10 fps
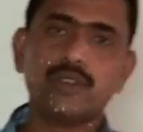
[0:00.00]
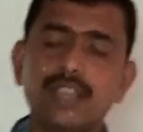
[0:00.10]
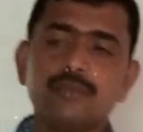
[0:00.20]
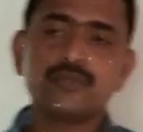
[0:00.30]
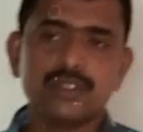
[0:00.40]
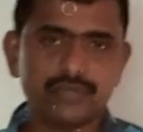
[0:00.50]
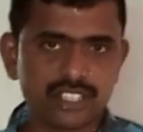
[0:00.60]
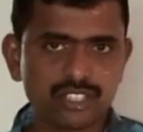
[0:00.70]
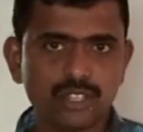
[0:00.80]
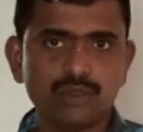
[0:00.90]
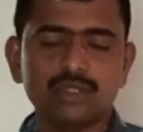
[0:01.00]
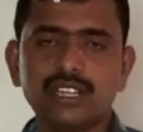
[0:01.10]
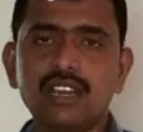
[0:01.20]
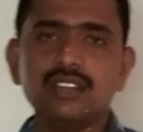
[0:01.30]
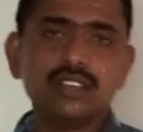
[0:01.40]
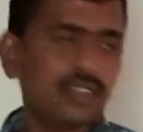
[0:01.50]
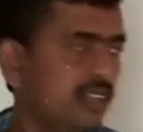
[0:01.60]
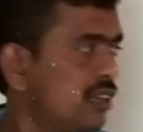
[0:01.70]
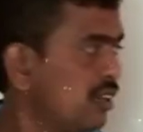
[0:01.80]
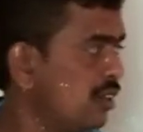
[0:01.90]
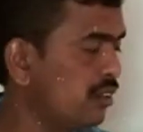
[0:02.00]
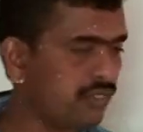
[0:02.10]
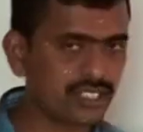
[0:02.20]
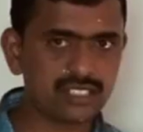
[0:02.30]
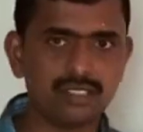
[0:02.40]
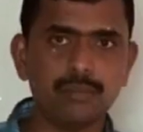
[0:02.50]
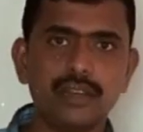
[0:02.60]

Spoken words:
Okay, first you know the first